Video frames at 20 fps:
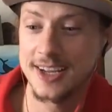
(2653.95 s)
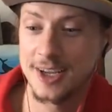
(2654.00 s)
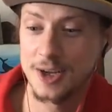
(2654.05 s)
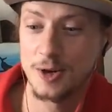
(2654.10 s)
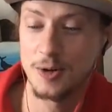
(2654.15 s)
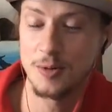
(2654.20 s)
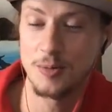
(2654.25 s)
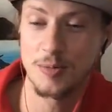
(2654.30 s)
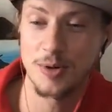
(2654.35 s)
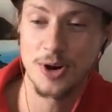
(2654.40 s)

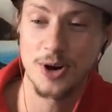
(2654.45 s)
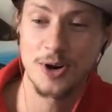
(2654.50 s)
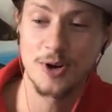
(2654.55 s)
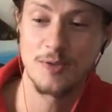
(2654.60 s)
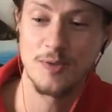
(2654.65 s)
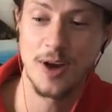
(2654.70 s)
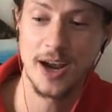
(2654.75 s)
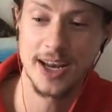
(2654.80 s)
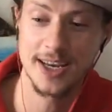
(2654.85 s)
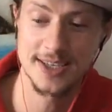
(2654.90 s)
Gutenberg
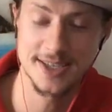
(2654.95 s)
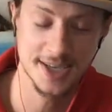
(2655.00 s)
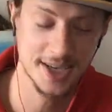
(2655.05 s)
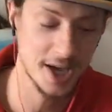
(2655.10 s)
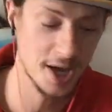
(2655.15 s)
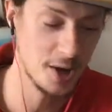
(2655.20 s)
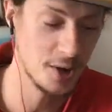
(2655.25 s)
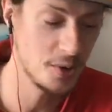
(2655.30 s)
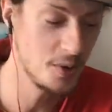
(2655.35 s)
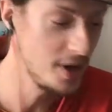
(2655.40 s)
ready to
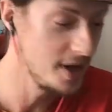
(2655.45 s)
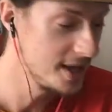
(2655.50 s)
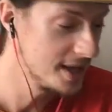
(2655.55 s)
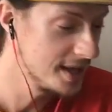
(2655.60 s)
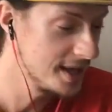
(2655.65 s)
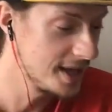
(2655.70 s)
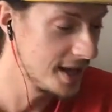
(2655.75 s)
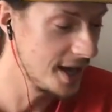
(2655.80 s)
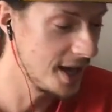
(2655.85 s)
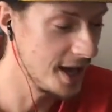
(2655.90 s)
go.
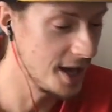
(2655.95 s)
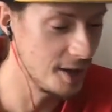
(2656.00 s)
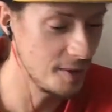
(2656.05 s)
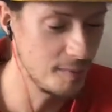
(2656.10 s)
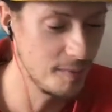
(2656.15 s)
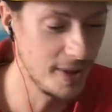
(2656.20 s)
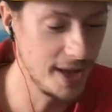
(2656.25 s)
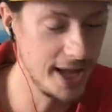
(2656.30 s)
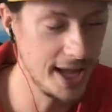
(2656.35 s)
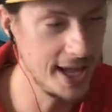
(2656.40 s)

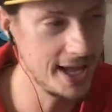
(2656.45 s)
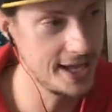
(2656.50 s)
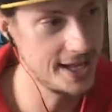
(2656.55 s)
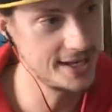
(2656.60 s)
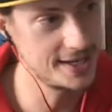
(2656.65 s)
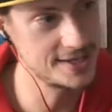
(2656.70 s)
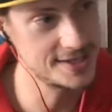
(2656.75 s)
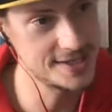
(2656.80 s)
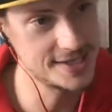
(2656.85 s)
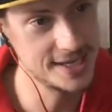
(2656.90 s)

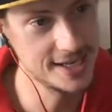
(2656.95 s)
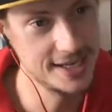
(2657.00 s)
And